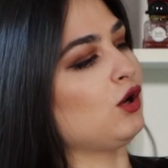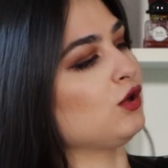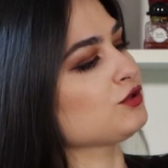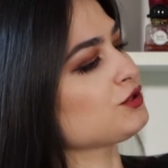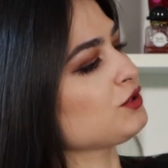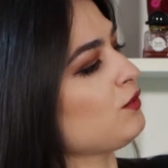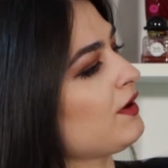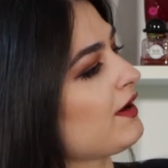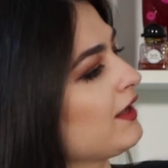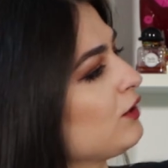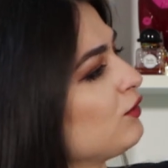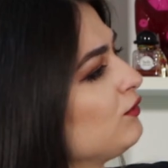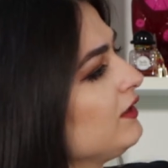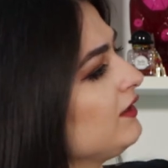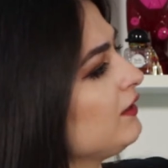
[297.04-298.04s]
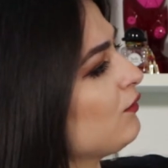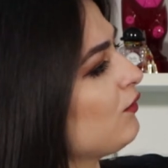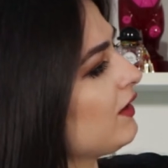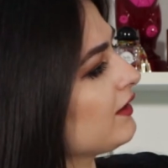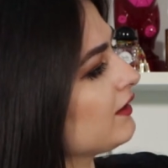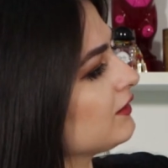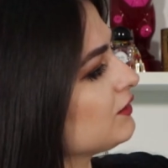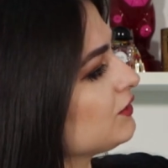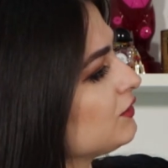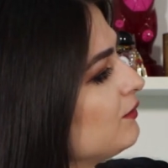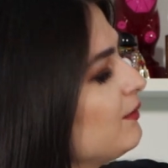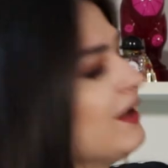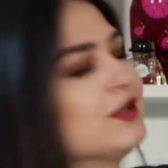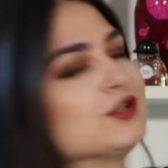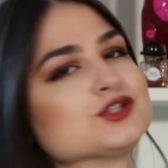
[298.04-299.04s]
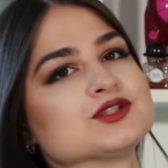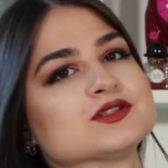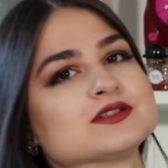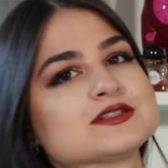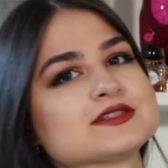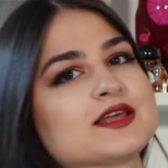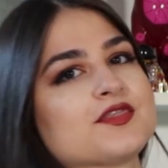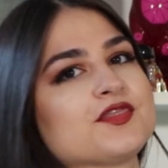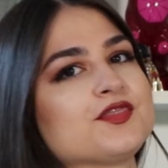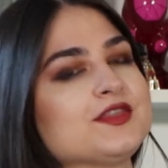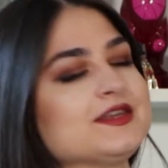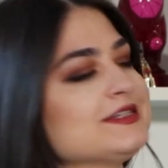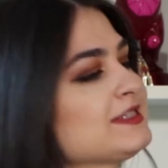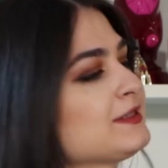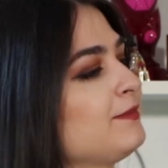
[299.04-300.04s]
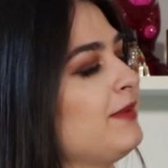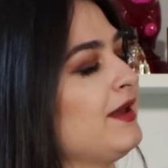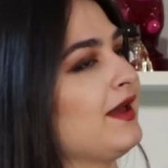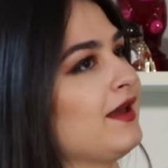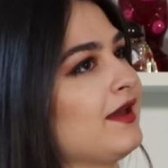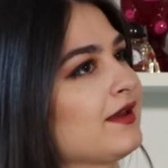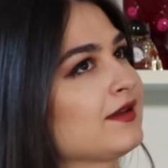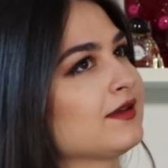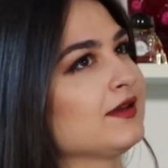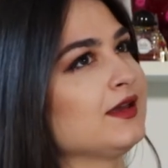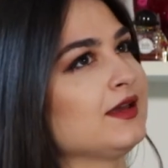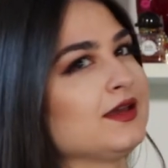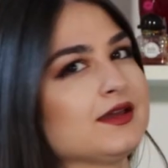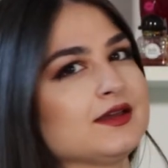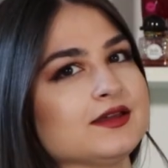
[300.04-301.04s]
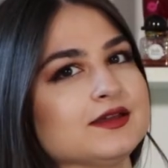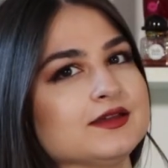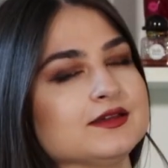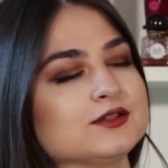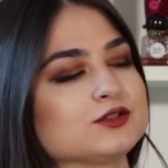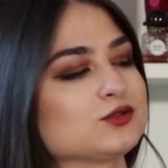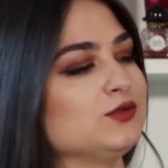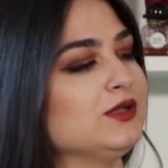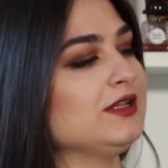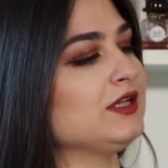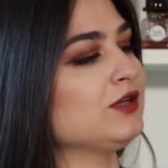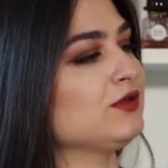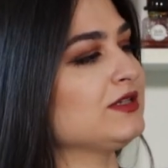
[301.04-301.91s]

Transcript: Also, what I really wanted to mention is that this bag, it really